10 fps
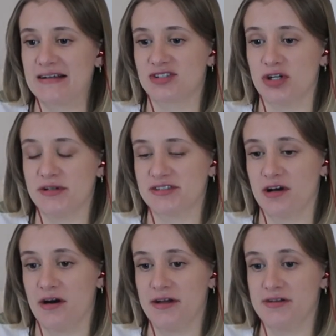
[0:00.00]
mass
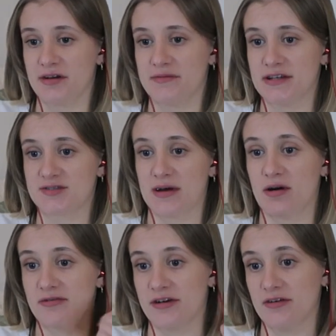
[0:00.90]
suicide. That's how
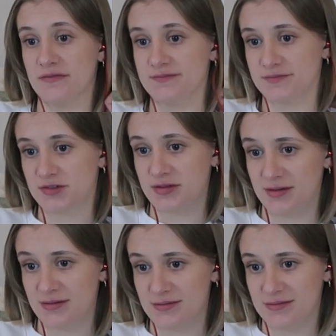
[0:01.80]
I feel.
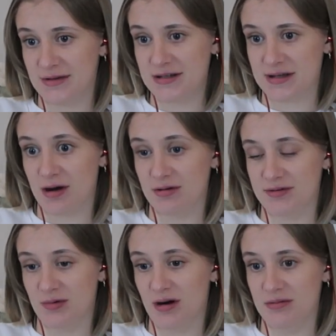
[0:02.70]
That's how I
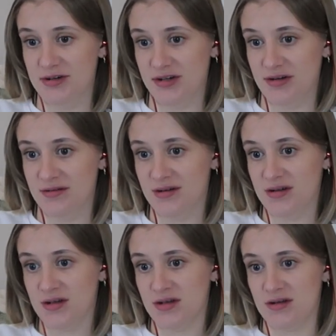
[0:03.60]
would, what I would do.
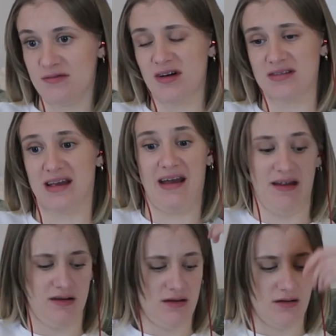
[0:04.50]
Fuck that.